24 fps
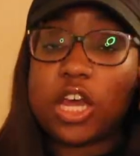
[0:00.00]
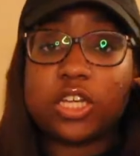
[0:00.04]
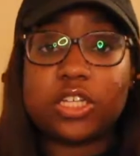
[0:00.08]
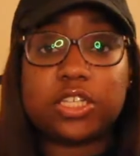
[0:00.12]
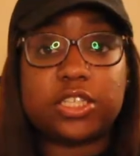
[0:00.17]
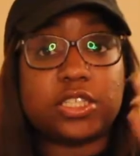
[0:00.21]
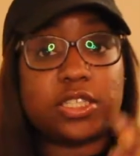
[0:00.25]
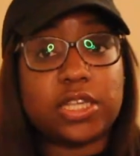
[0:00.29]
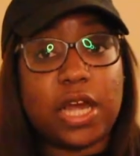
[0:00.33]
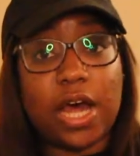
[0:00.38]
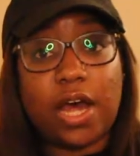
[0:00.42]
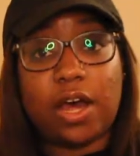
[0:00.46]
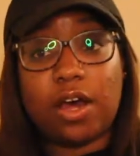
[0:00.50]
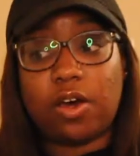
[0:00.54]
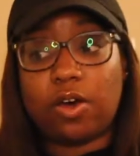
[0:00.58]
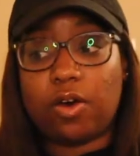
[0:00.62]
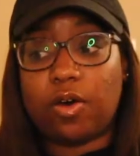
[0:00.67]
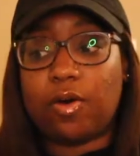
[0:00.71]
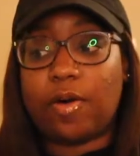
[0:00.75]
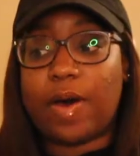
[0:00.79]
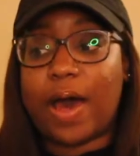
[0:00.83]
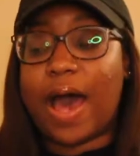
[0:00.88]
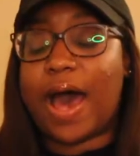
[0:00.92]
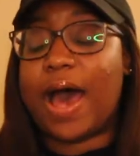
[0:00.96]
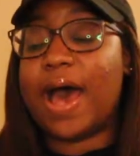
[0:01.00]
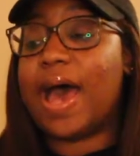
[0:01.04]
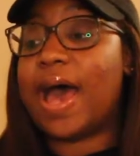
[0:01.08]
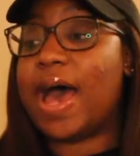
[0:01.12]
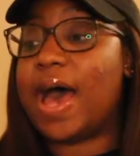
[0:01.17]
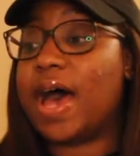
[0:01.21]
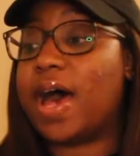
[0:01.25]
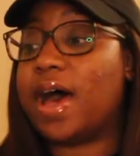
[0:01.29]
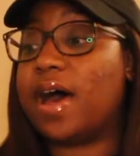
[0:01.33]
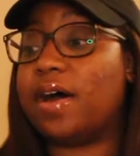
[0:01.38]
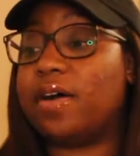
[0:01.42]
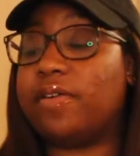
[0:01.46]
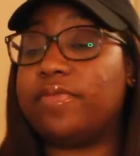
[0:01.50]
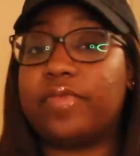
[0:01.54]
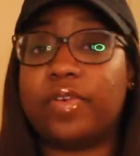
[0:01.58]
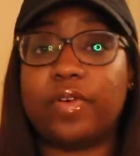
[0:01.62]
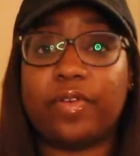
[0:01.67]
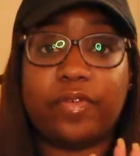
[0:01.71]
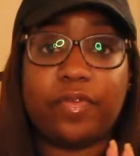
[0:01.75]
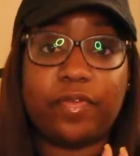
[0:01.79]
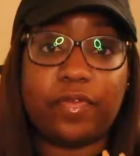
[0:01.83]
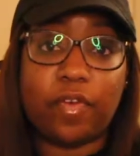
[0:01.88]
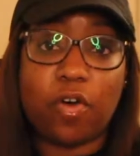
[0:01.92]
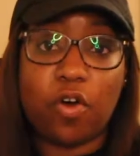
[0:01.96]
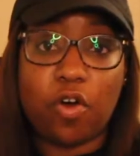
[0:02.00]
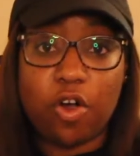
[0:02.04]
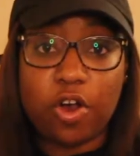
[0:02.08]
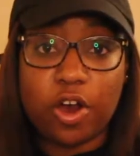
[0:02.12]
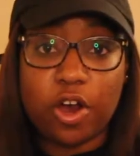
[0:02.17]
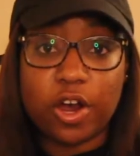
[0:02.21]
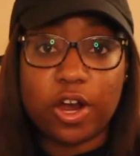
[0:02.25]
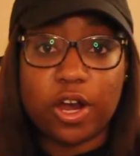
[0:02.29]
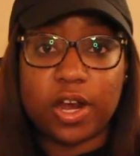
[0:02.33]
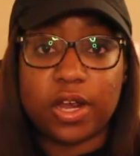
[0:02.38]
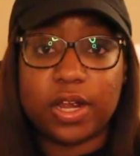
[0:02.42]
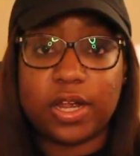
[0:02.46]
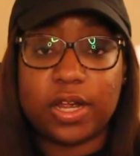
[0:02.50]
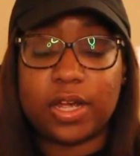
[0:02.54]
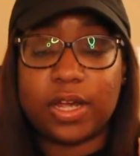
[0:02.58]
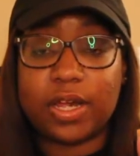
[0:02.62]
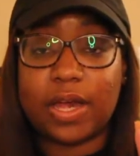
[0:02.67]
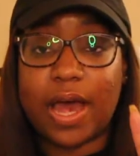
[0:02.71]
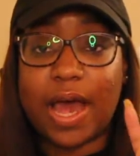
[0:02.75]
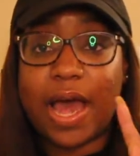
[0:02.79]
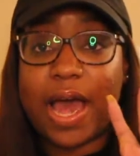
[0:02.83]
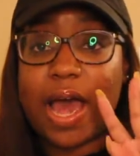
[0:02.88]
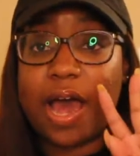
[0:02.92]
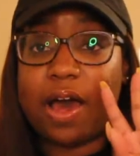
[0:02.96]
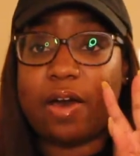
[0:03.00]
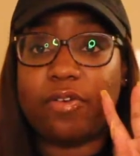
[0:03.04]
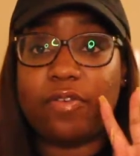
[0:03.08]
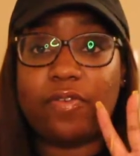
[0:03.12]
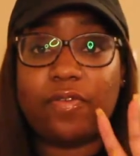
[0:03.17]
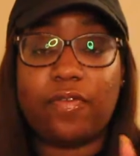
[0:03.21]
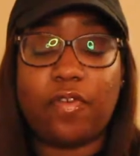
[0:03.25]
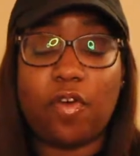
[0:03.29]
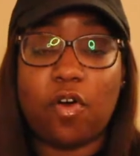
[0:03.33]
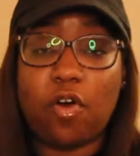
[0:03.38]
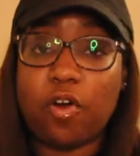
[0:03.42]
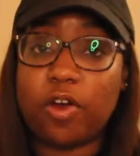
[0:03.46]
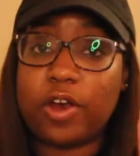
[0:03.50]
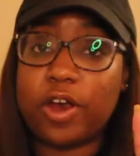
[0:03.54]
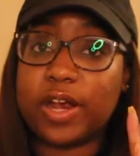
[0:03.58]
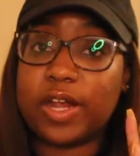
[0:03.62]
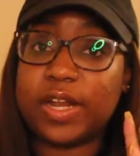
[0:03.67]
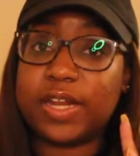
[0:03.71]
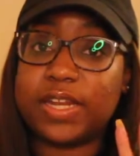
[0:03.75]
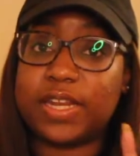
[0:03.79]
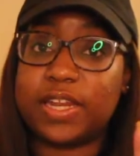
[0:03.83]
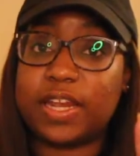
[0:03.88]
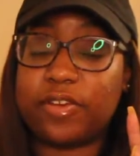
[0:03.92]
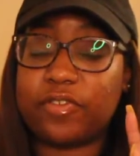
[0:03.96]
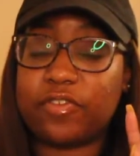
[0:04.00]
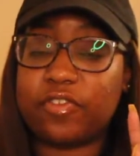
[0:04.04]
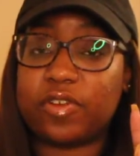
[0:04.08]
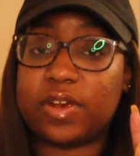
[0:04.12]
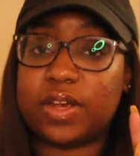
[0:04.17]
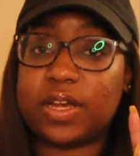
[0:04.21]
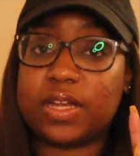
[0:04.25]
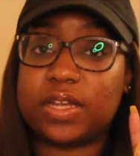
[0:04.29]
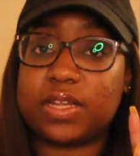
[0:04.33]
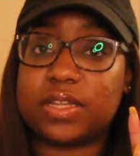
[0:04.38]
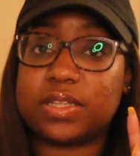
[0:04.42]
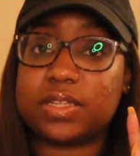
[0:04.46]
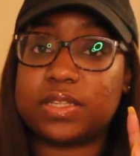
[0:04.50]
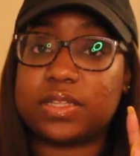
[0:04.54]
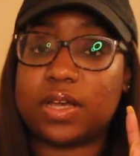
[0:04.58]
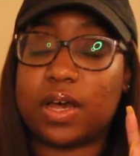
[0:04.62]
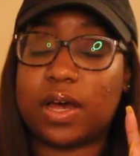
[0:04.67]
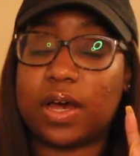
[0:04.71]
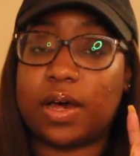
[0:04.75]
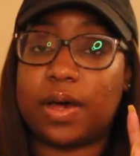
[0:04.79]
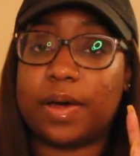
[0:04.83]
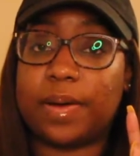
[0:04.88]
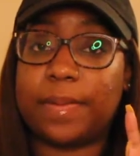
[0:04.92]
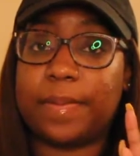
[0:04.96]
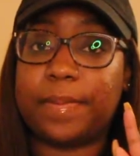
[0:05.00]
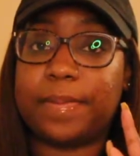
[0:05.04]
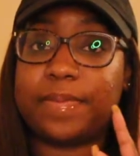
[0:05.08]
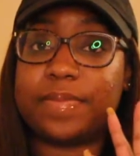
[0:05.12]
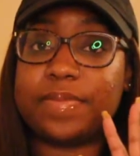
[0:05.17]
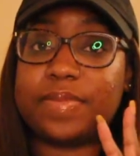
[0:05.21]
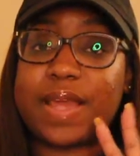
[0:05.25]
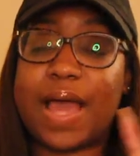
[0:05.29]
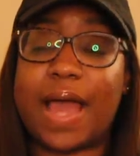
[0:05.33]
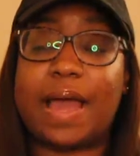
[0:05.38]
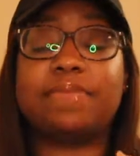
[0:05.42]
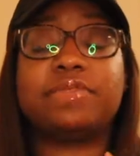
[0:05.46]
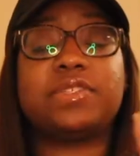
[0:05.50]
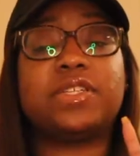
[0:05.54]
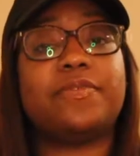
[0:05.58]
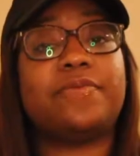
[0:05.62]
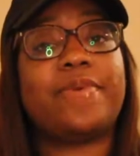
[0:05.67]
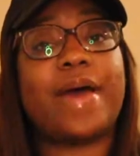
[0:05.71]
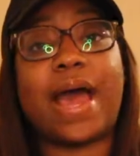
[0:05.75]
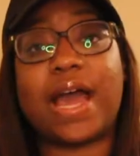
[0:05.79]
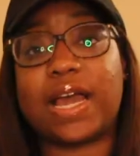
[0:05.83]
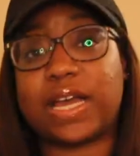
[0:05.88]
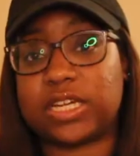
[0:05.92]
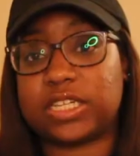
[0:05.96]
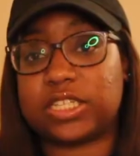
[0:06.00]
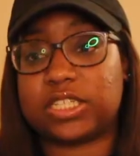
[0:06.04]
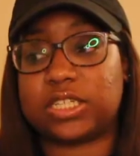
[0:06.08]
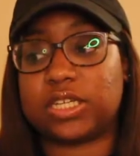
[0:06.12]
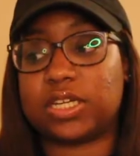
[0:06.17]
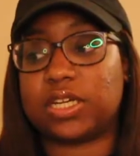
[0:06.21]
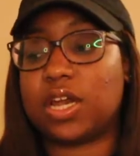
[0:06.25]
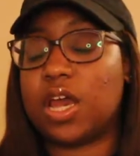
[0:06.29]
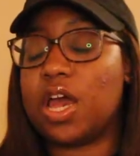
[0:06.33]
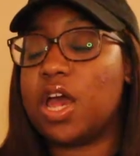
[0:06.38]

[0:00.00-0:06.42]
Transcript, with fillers: So I have four, I have four different um, types of packaging.